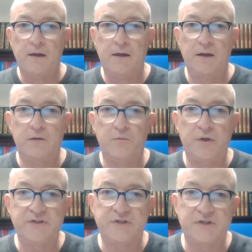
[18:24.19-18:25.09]
and
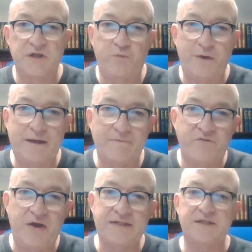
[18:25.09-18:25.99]
he says if we
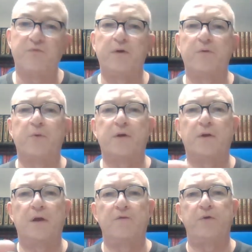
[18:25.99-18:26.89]
confess, if we would,
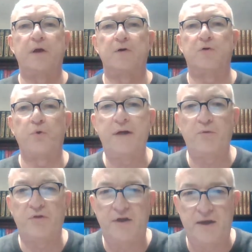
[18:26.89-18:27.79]
if we agree
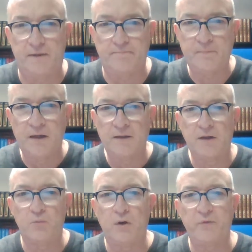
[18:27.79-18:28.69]
with him
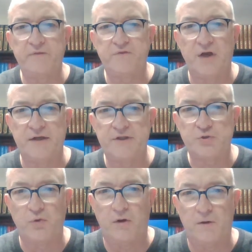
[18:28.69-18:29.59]
that what we've done is
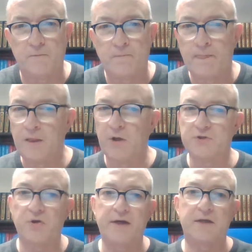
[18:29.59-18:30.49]
wrong, you not
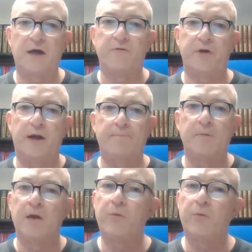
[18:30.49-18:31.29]
try to cover it up.